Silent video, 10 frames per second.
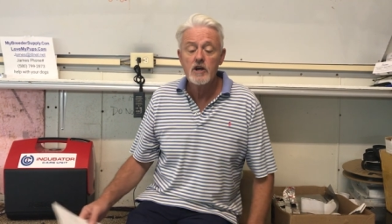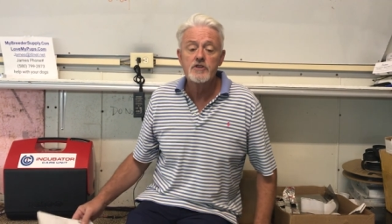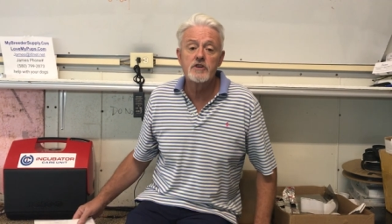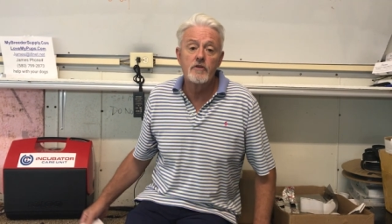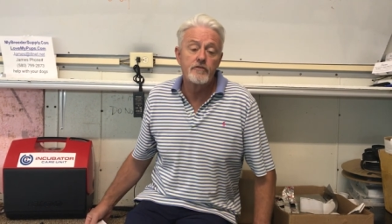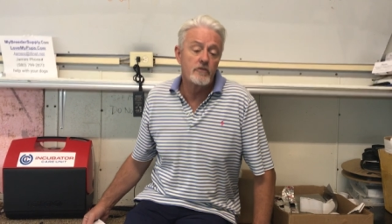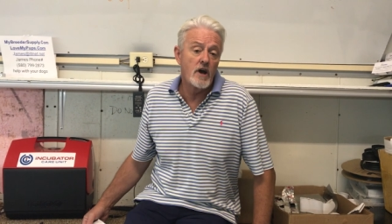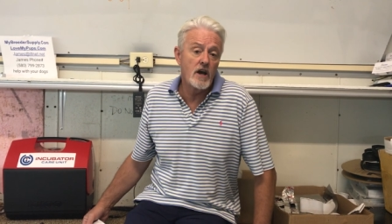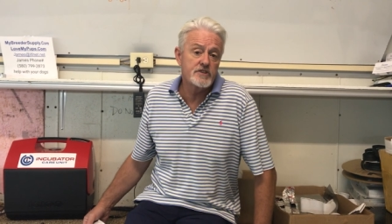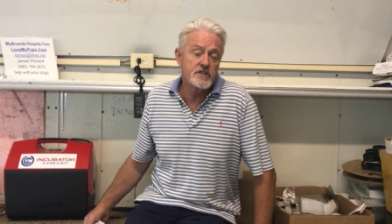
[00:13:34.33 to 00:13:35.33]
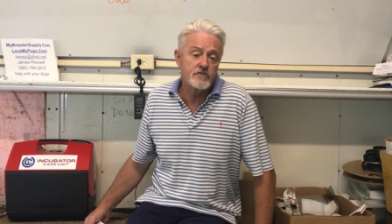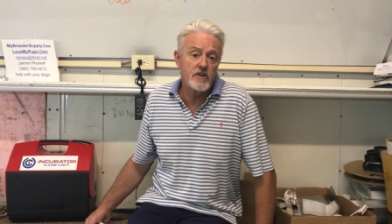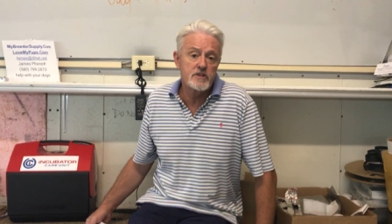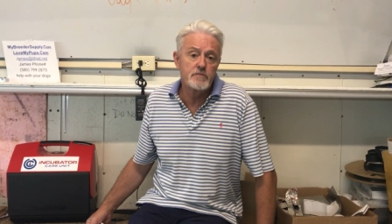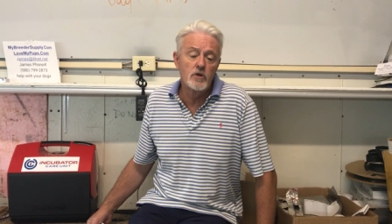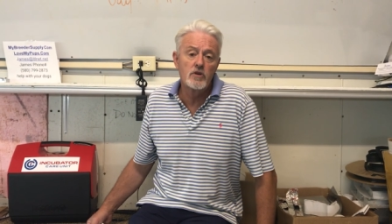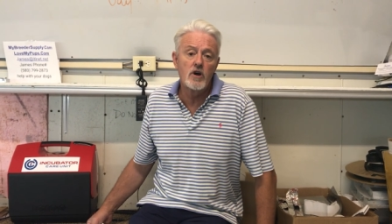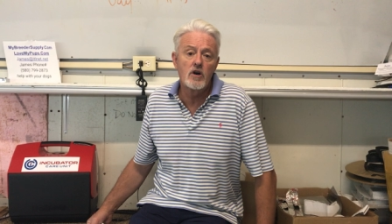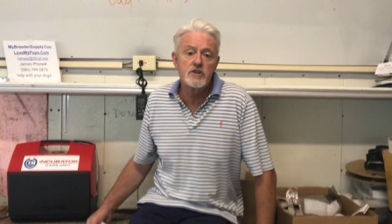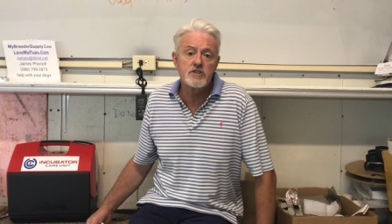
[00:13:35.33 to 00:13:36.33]
So for us, it's French
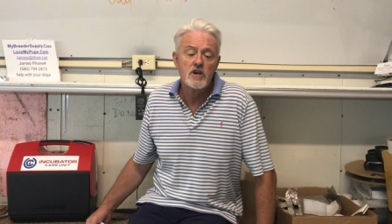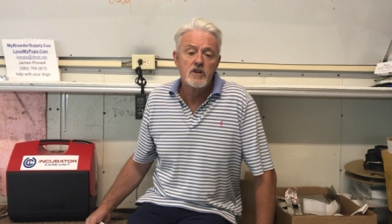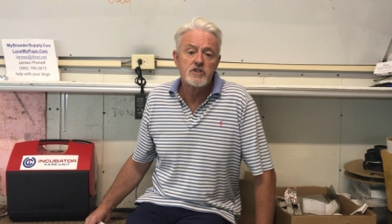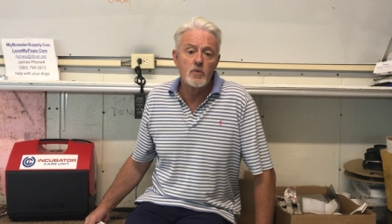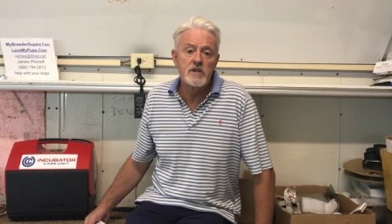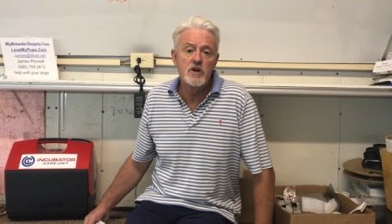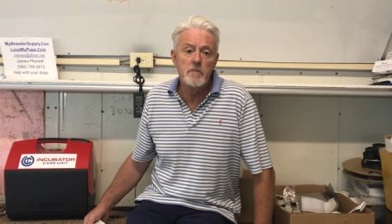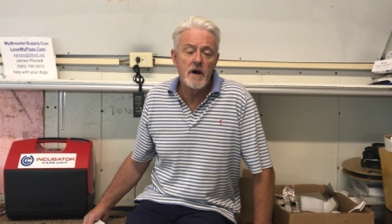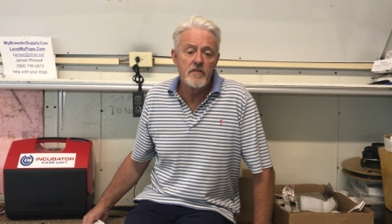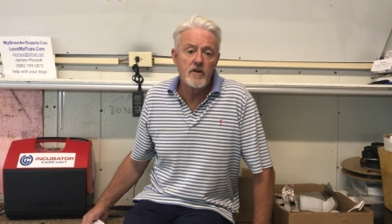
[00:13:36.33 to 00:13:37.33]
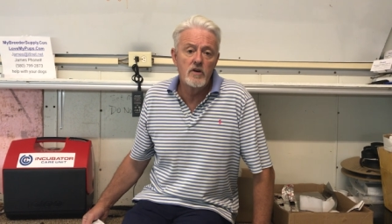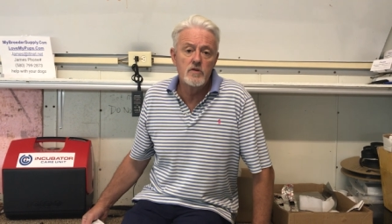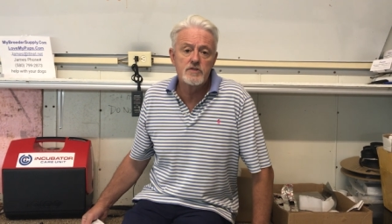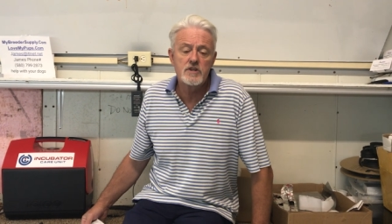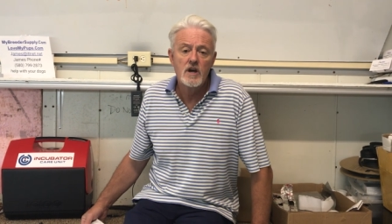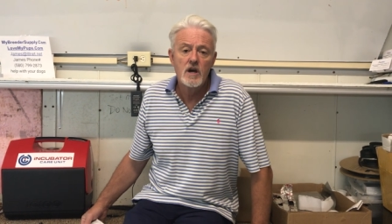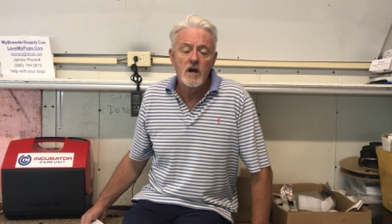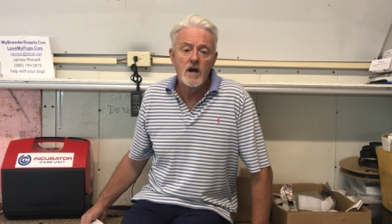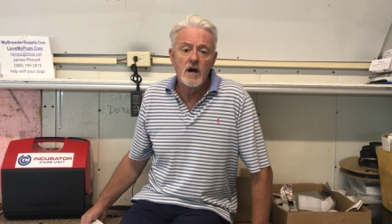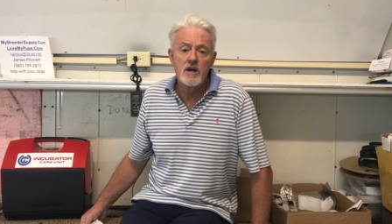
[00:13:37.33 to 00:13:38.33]
Bulldogs, so we know about those.
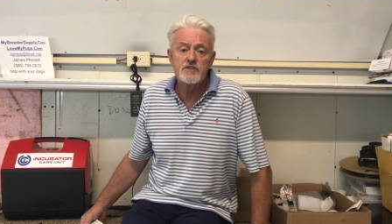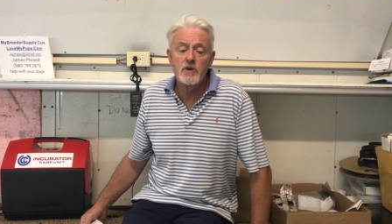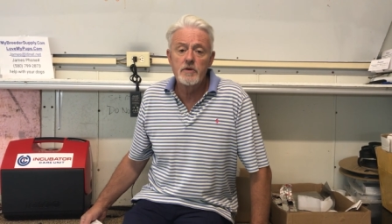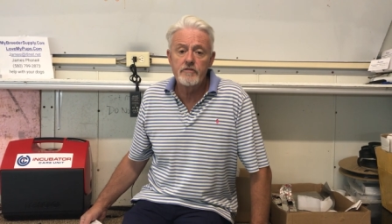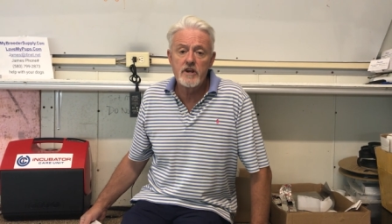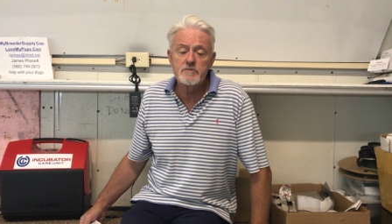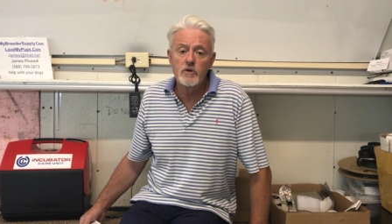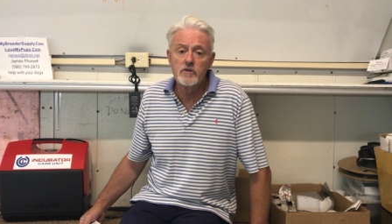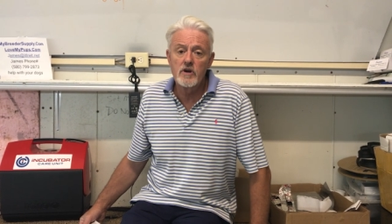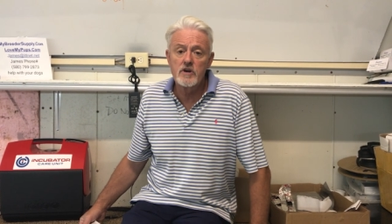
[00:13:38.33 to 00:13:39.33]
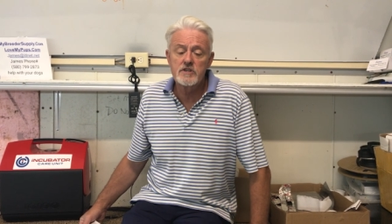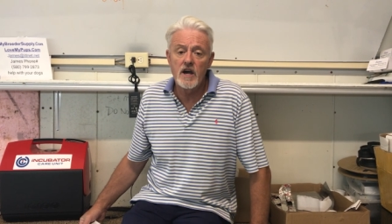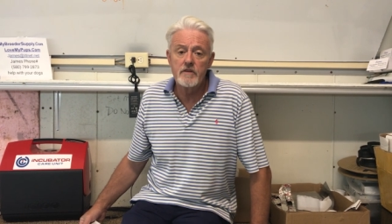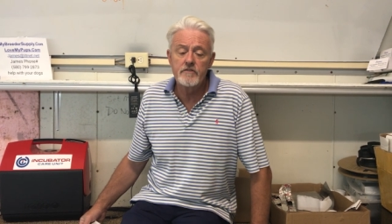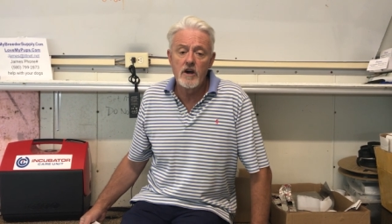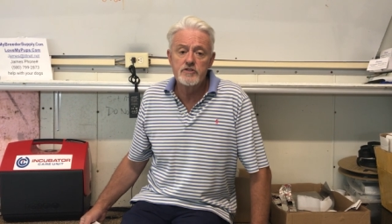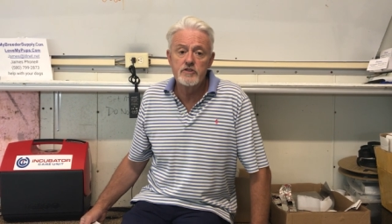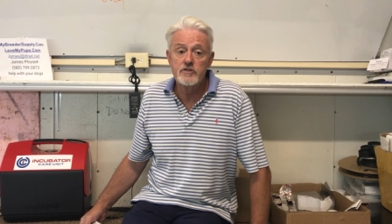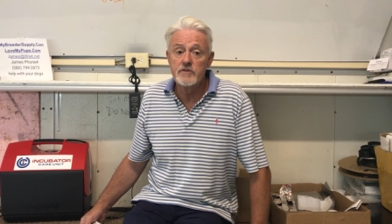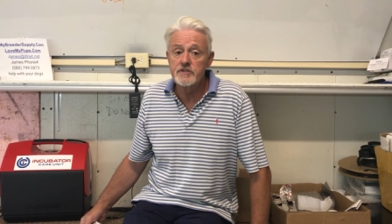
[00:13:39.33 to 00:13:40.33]
Uh, so with French Bulldogs, I advise
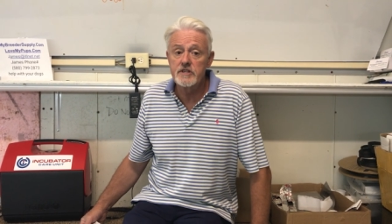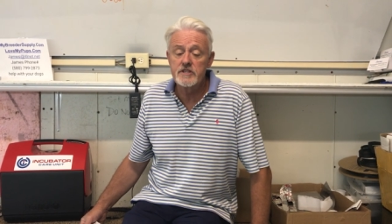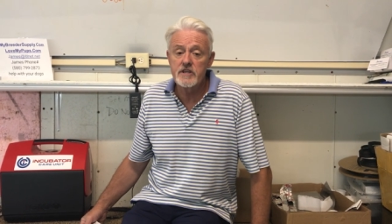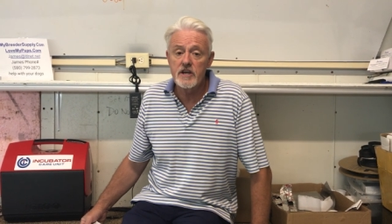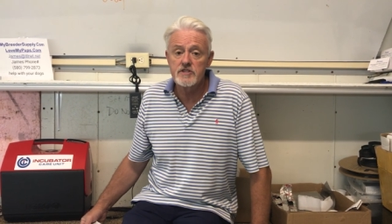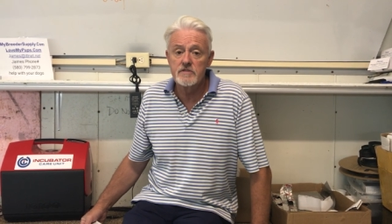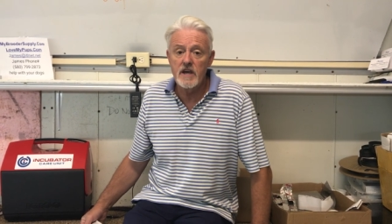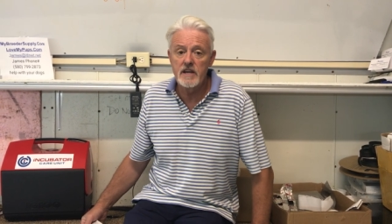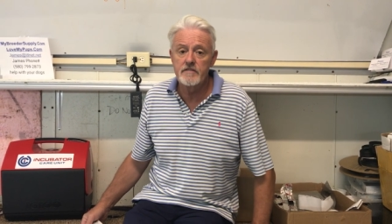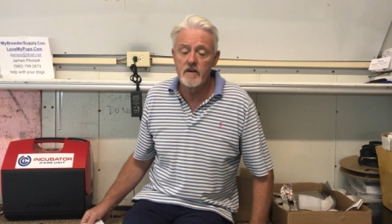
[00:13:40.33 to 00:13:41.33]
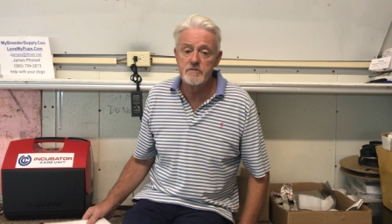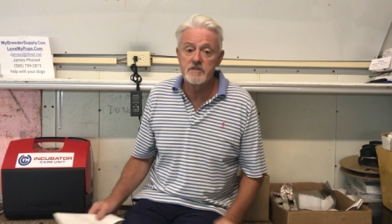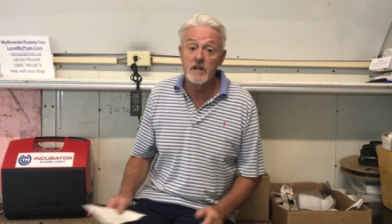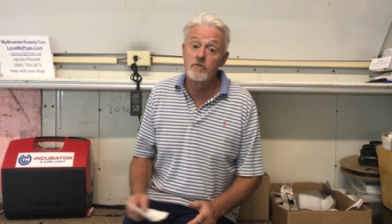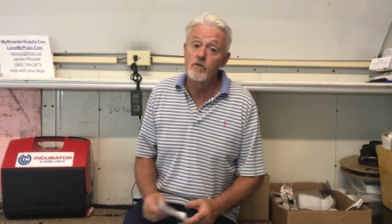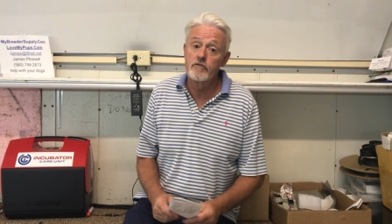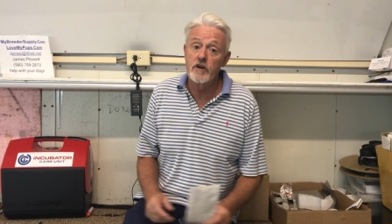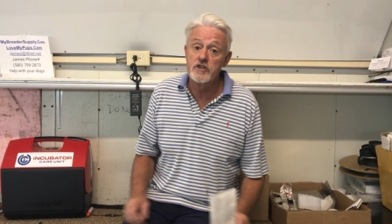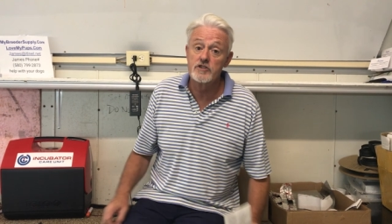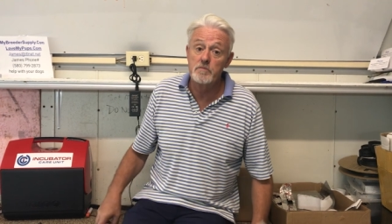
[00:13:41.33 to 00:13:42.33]
you to do a C-section. eighty-five percent of all
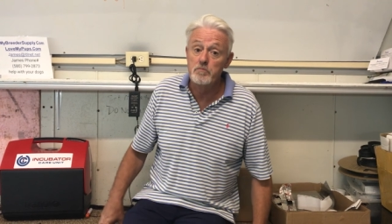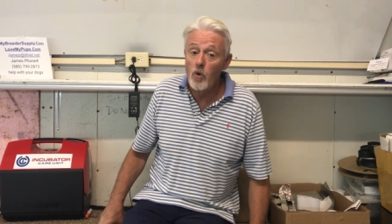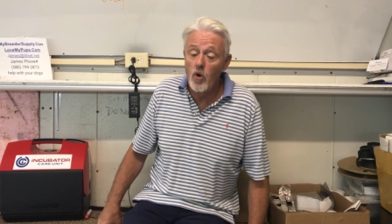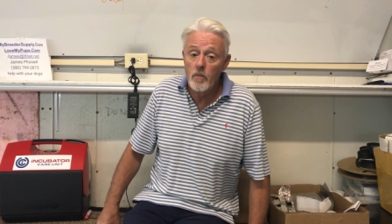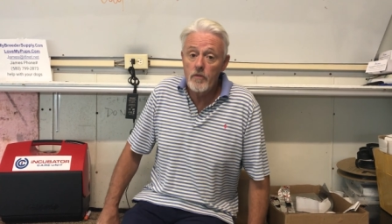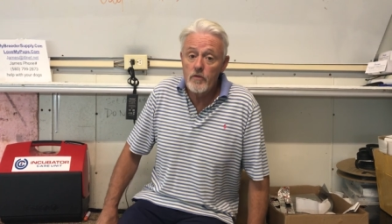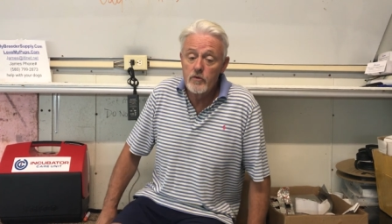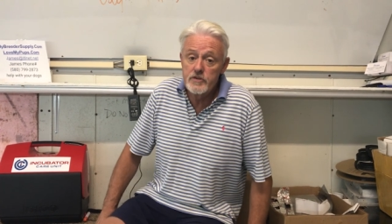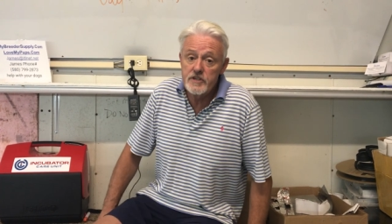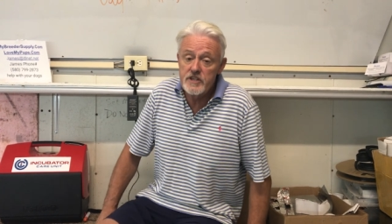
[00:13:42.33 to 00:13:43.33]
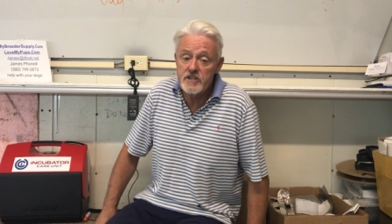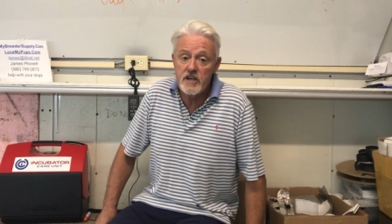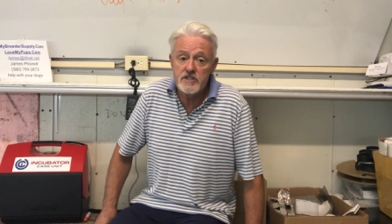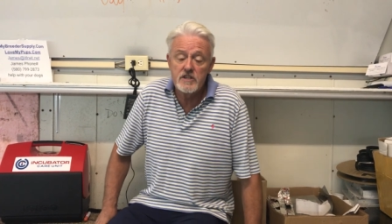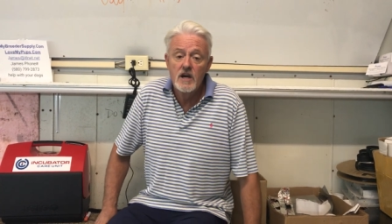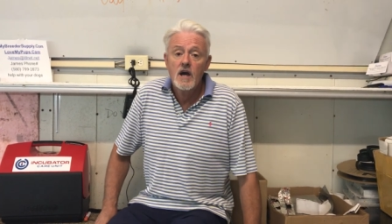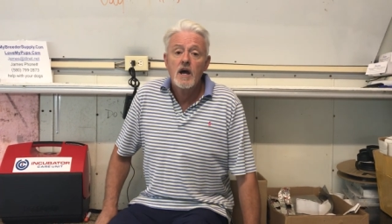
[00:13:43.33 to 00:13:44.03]
Frenchies are born through C-section.